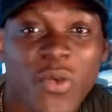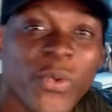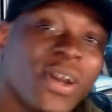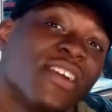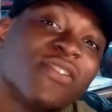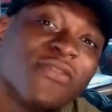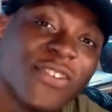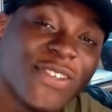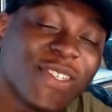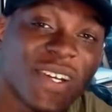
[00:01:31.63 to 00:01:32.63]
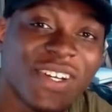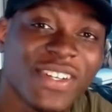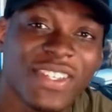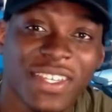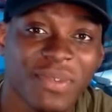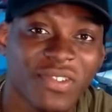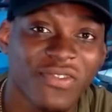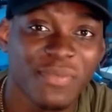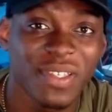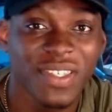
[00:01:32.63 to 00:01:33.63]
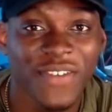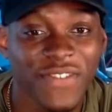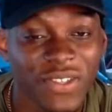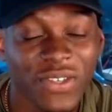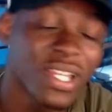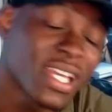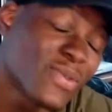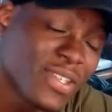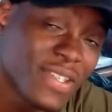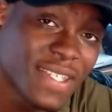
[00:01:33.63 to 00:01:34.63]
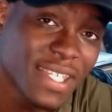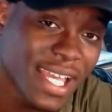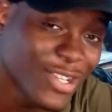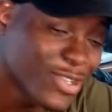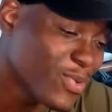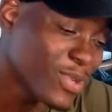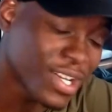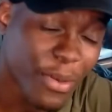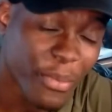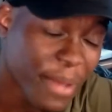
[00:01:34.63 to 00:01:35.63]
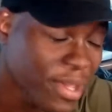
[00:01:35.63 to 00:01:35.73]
We are on the road to 100 subscribers, so if you do like what you see and do want to come back,